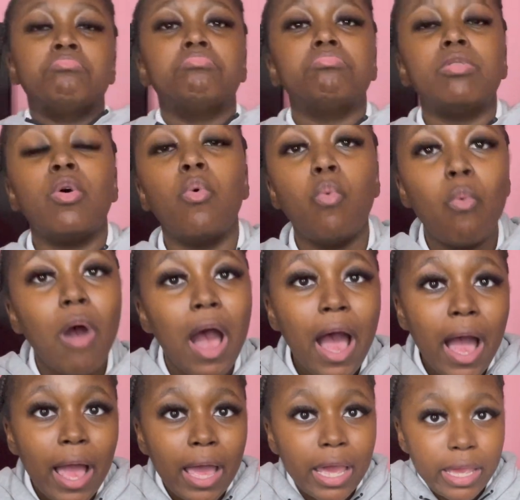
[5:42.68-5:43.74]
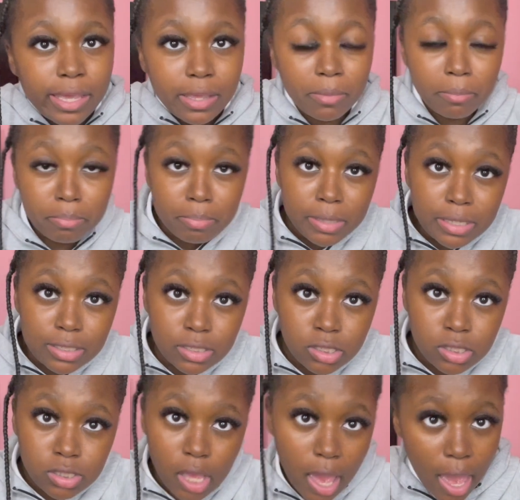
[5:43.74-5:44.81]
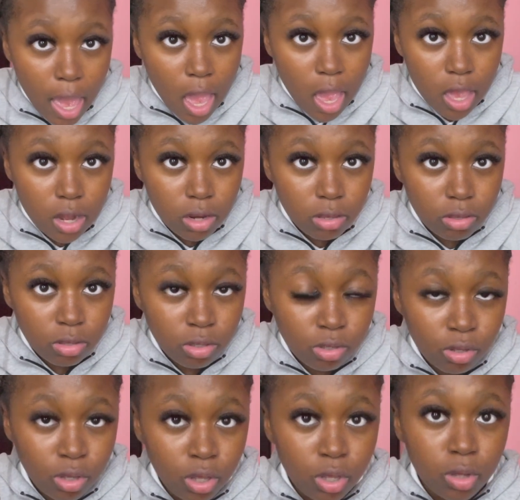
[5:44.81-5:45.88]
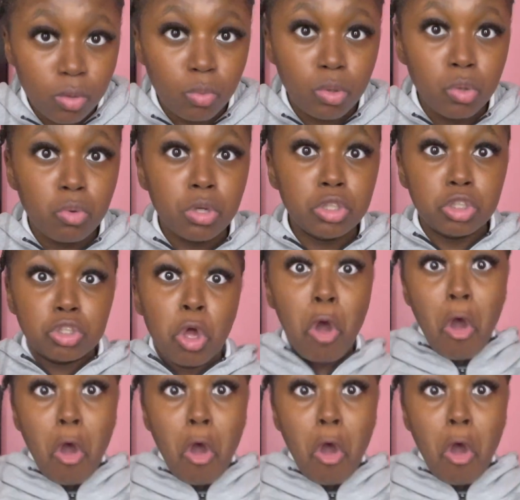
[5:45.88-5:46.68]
But why be sad when you could just,